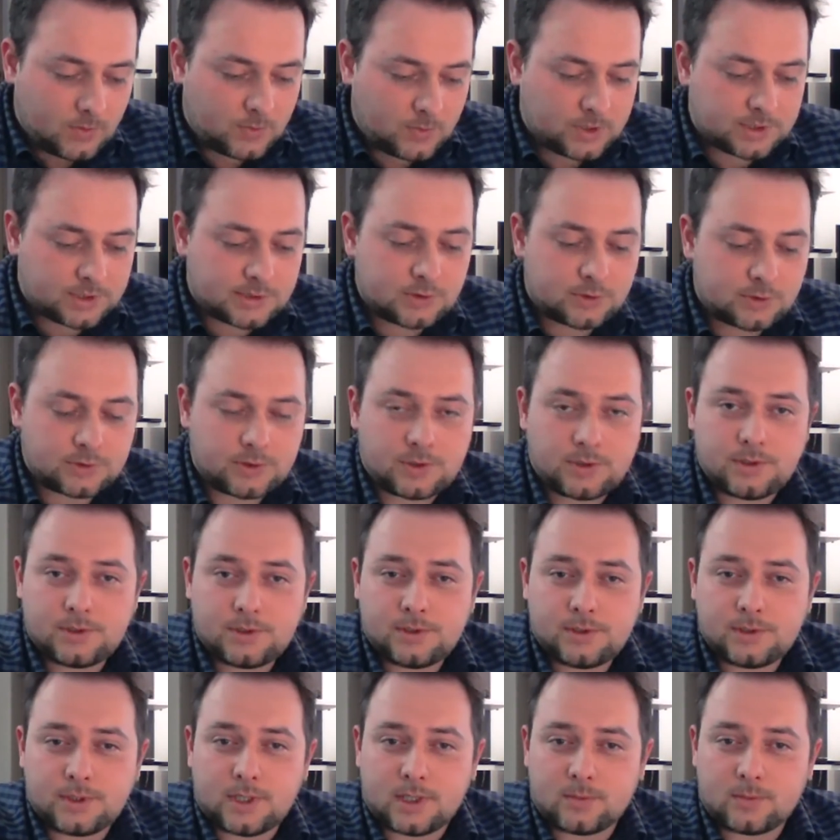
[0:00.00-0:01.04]
with
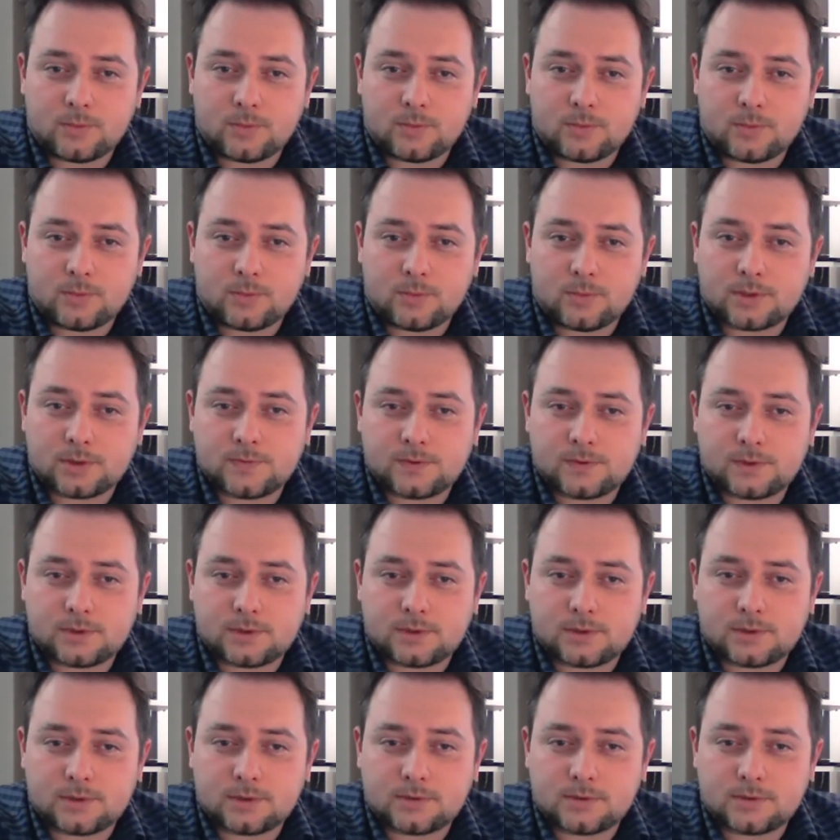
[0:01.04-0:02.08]
certain number
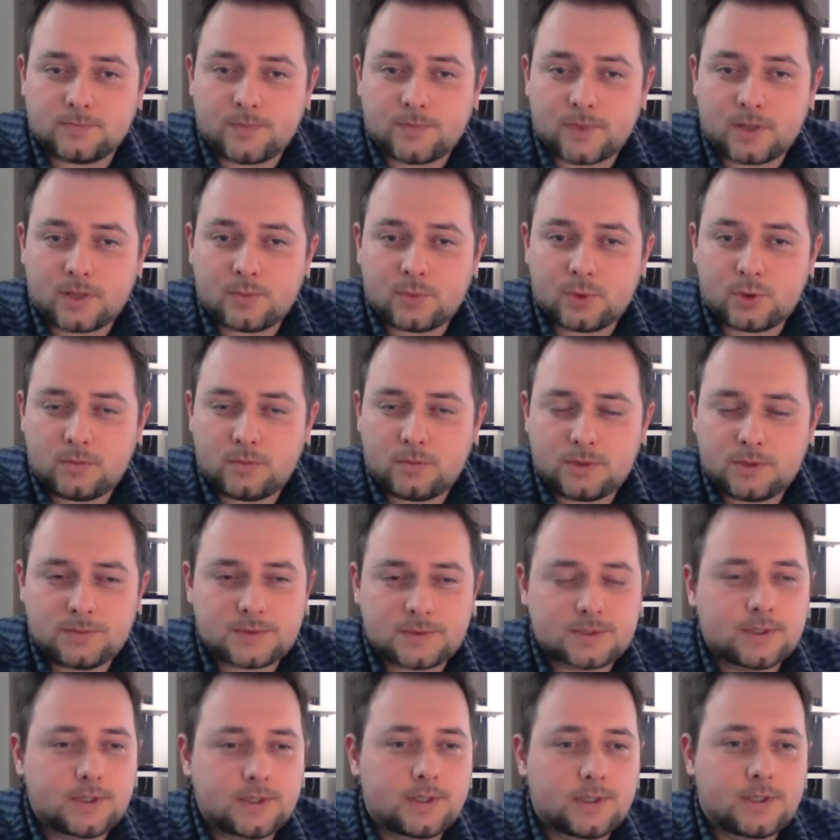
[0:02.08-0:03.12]
of
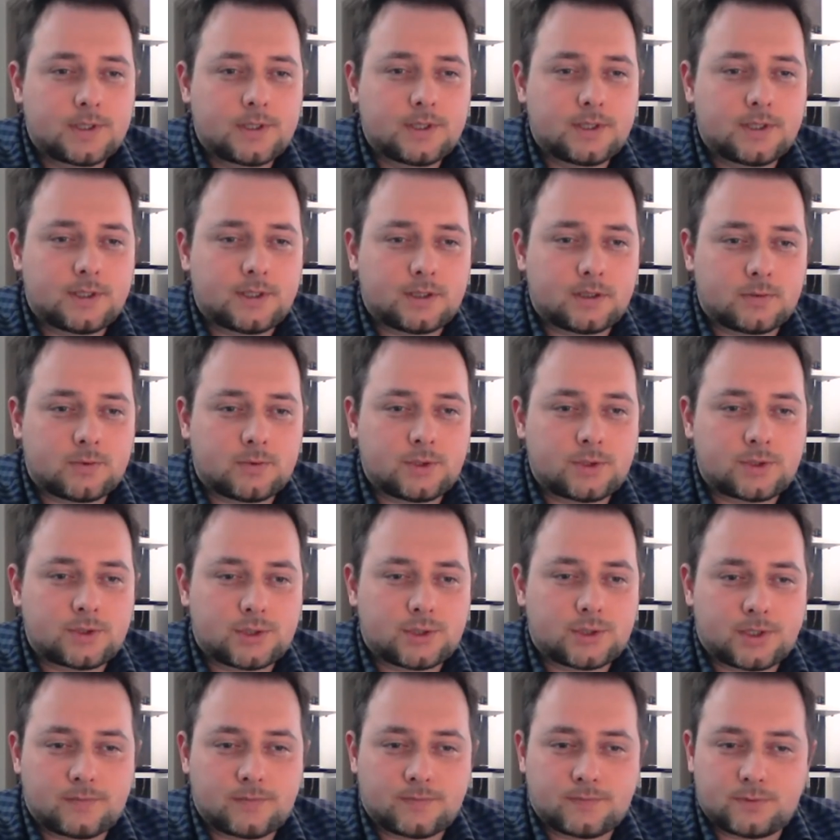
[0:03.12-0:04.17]
problems
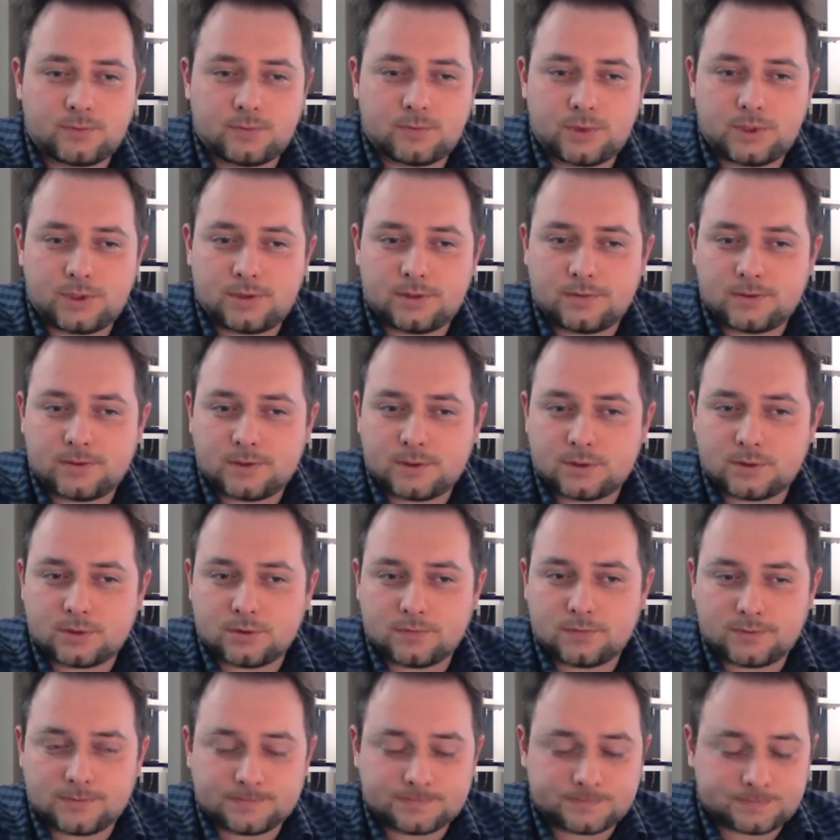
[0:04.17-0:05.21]
which have to be
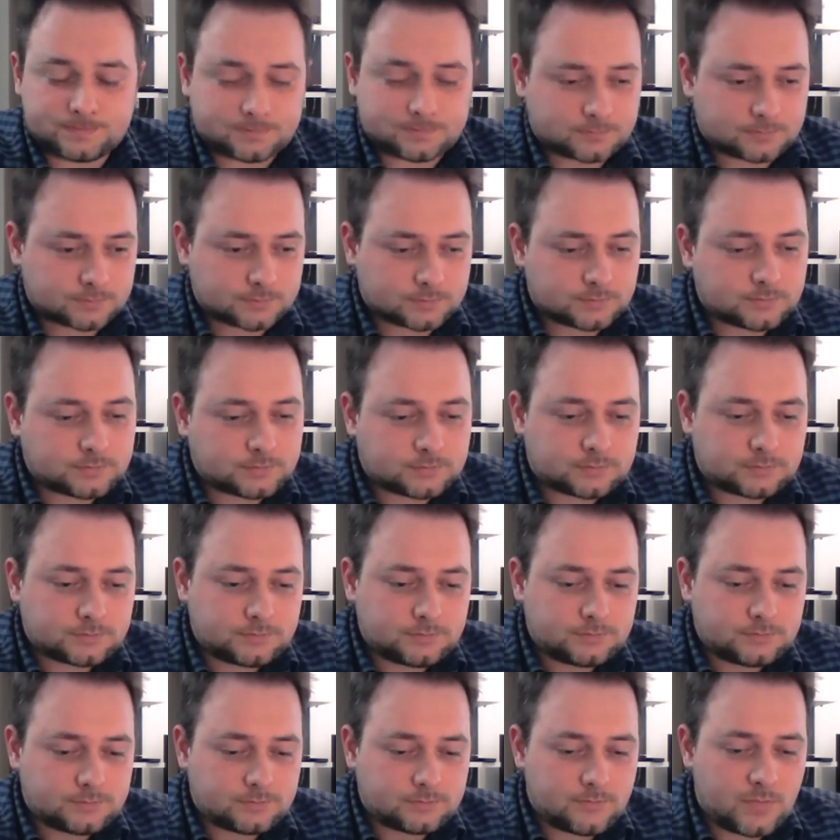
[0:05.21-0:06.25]
solved.
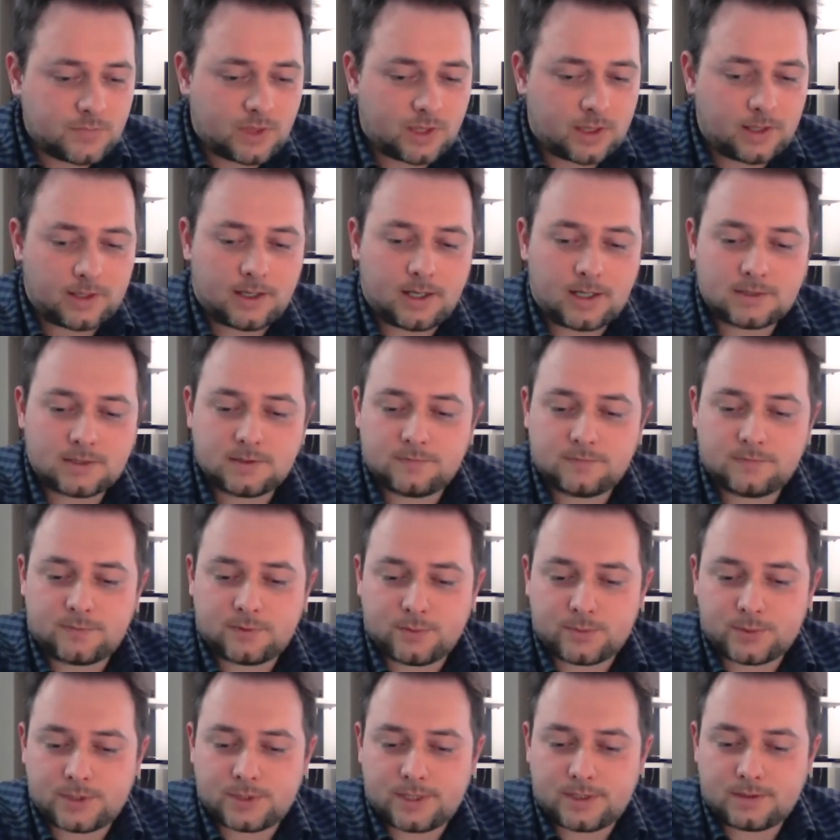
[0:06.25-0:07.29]
Yeah, other
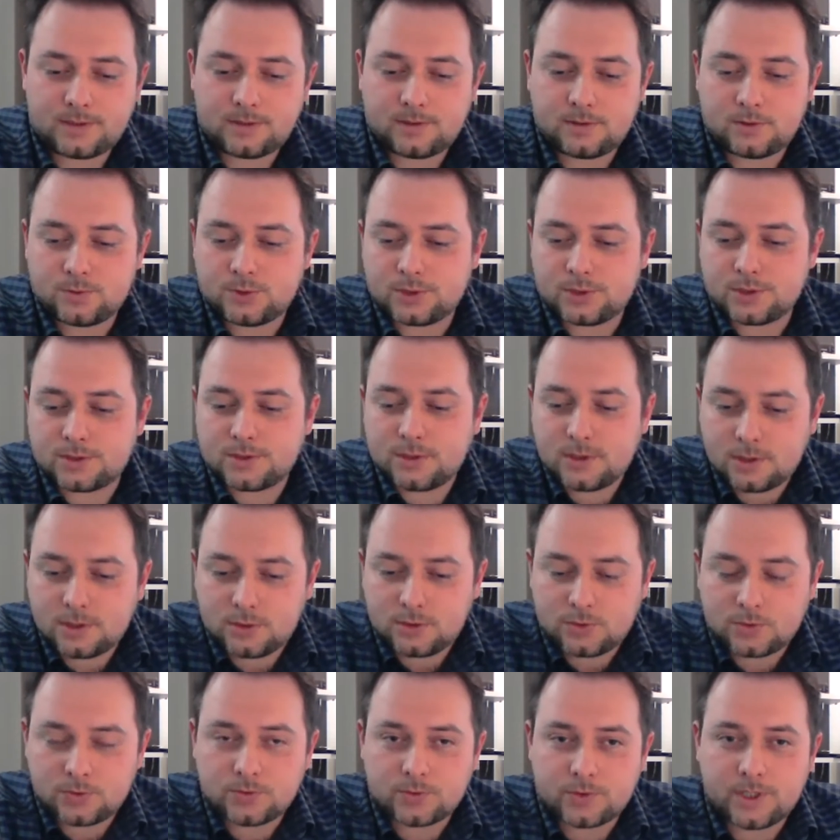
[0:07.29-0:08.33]
from that, you just
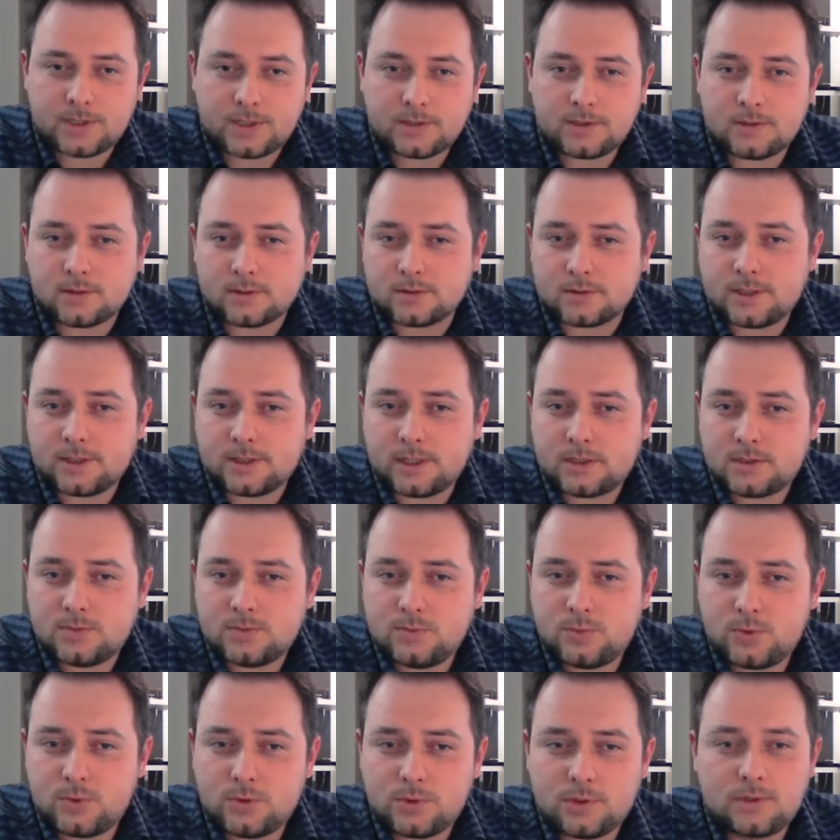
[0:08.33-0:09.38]
need to read the
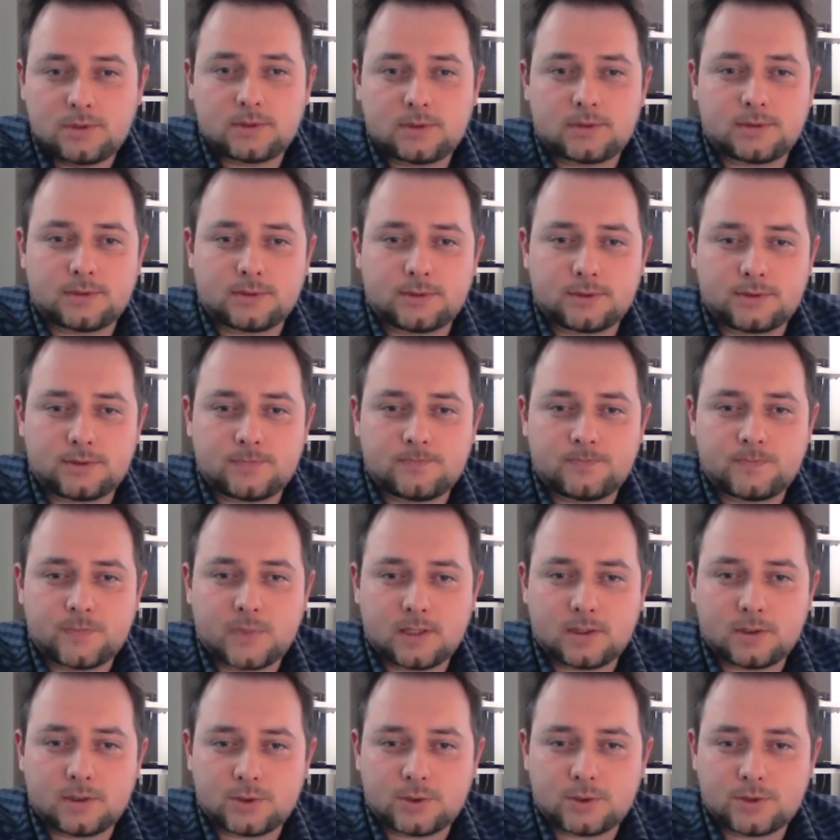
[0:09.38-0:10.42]
textbook,
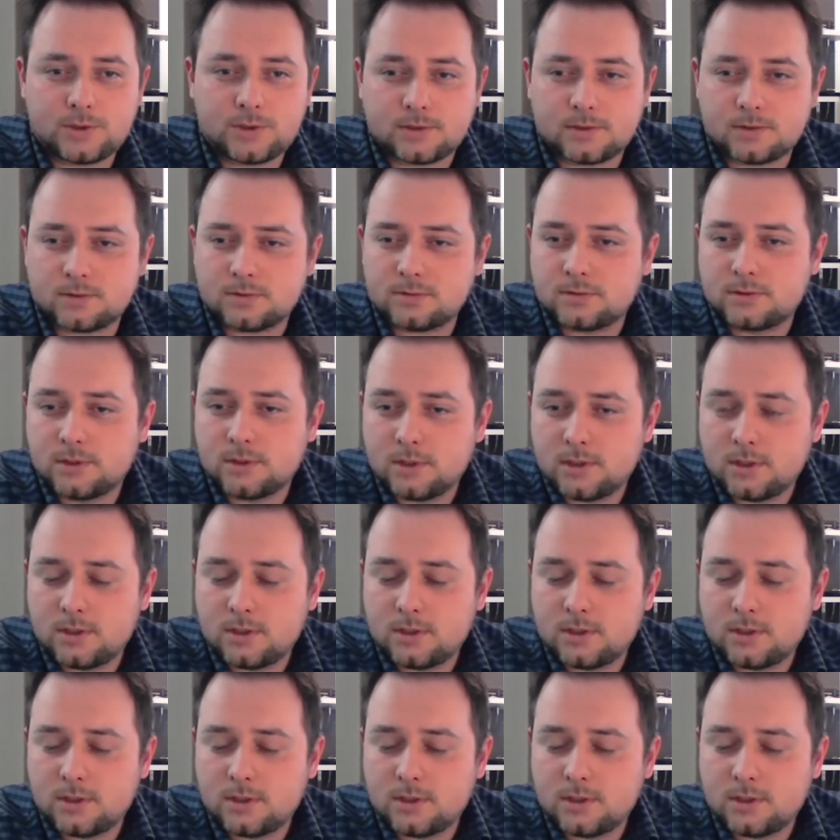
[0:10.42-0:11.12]
learn the